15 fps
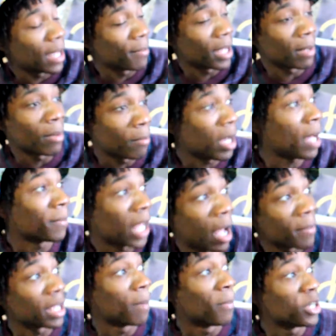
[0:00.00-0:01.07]
man, my mom got
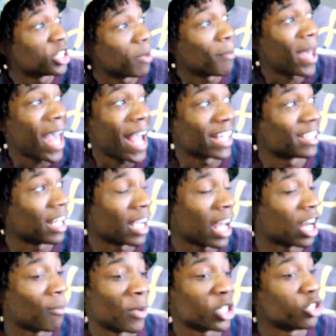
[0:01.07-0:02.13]
me a bunch of packs. I
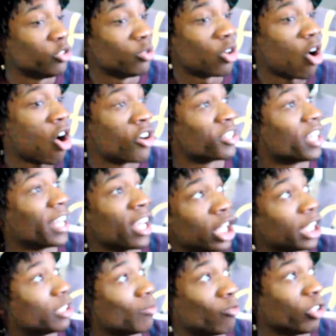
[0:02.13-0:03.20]
got a bunch of new cards, like
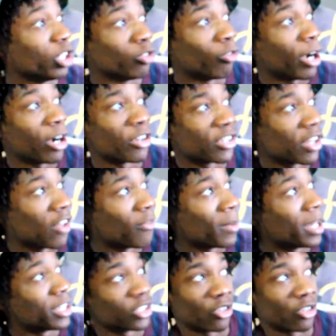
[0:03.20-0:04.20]
some really rare stuff, man. It's